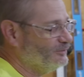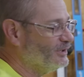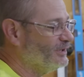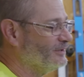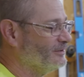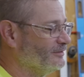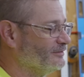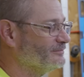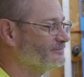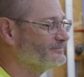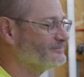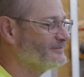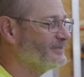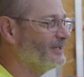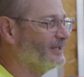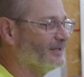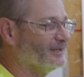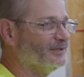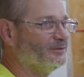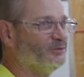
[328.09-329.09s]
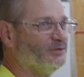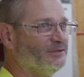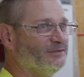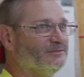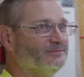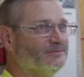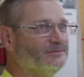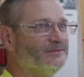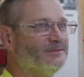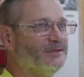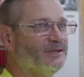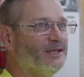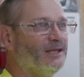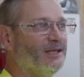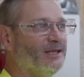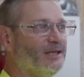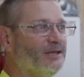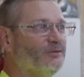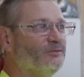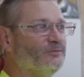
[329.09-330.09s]
well, yeah. I mean,
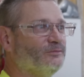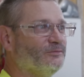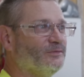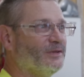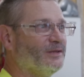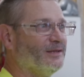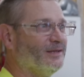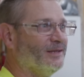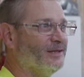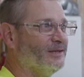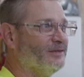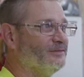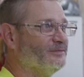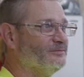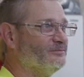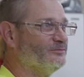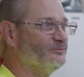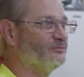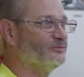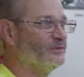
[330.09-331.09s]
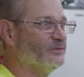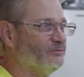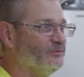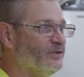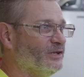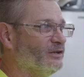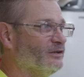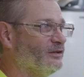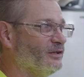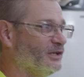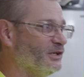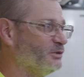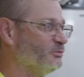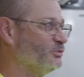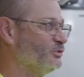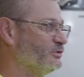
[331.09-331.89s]
and we've done a lot of